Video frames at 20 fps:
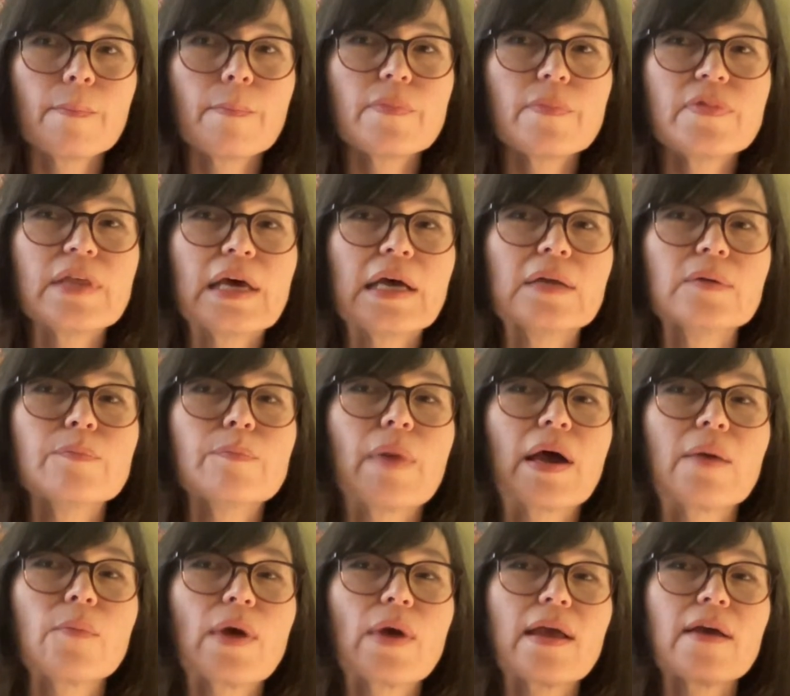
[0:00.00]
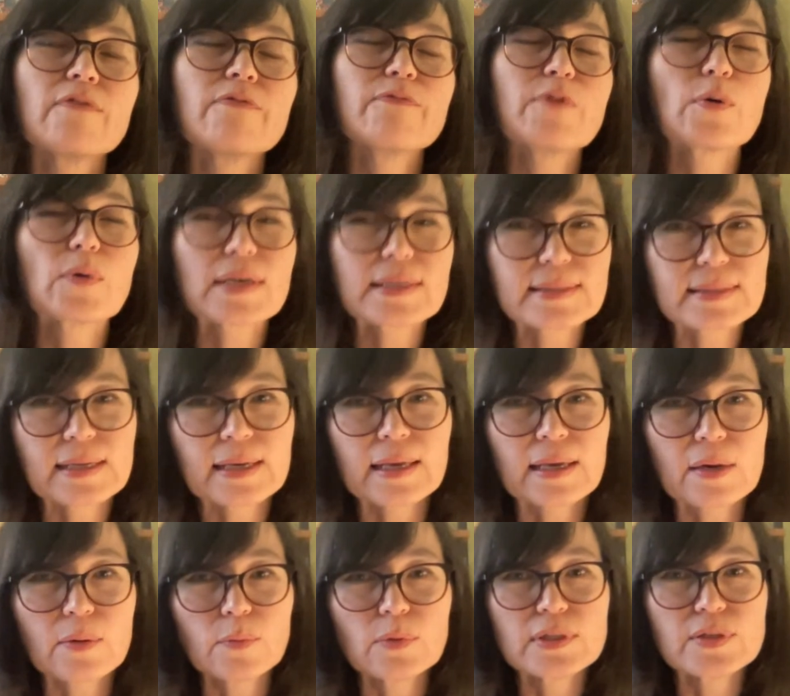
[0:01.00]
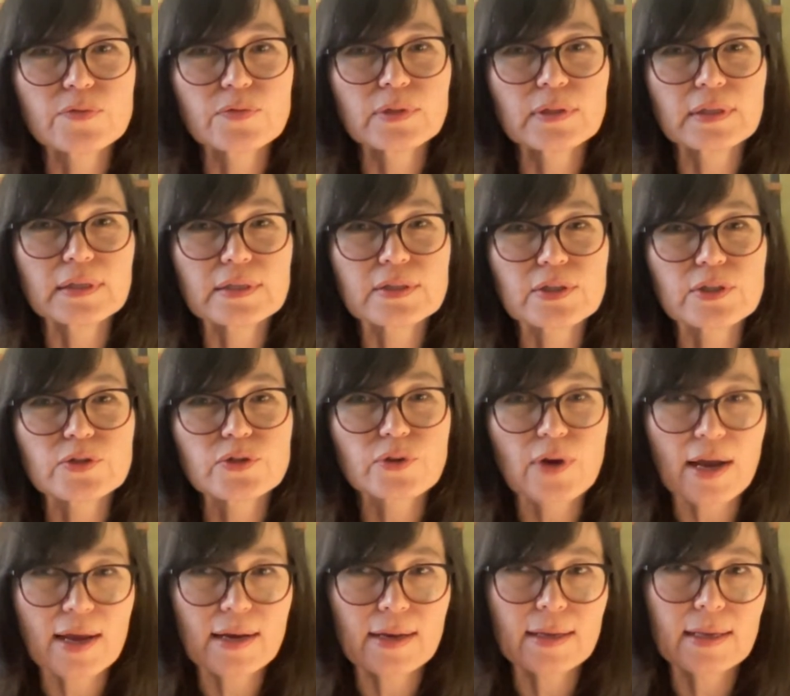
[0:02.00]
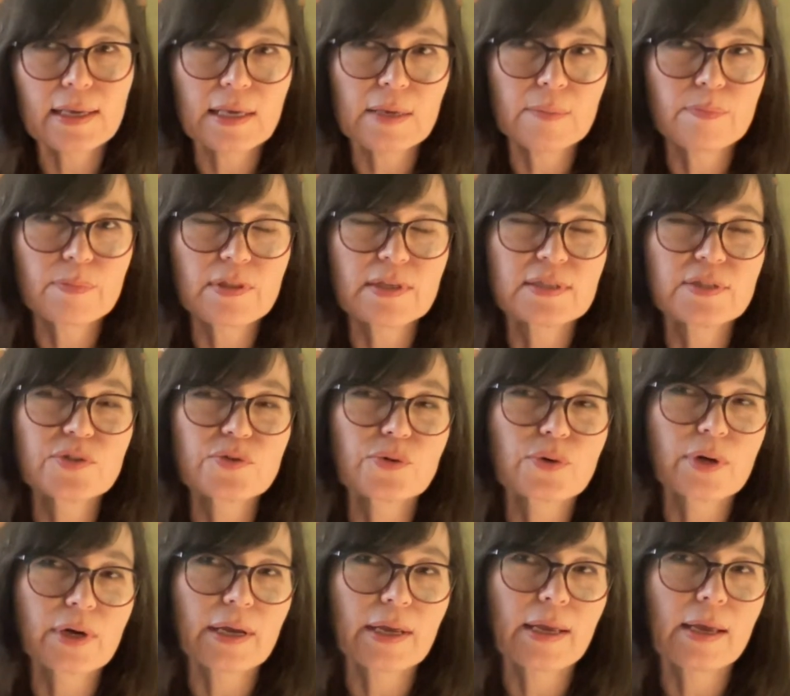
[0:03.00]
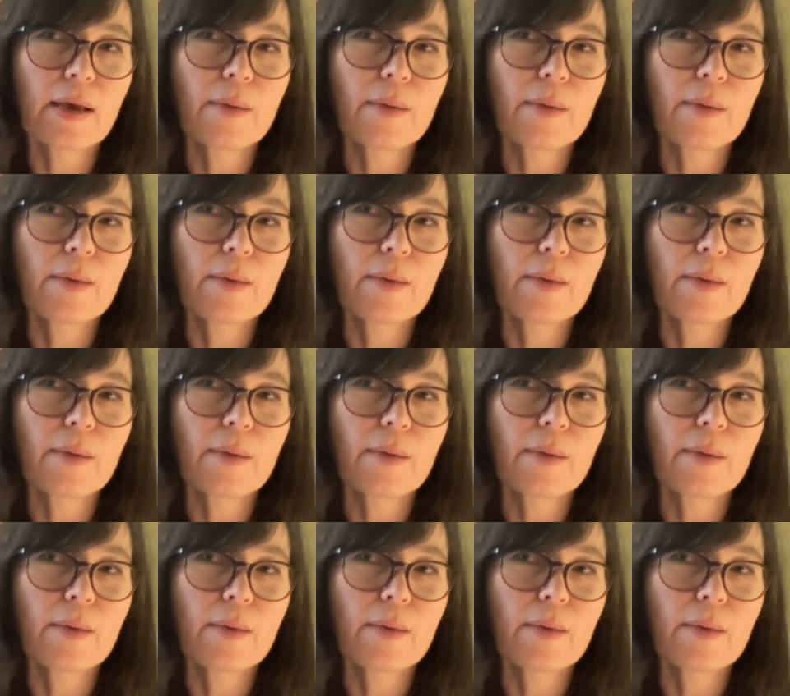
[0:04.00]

That my way of focusing it was really to try to keep the story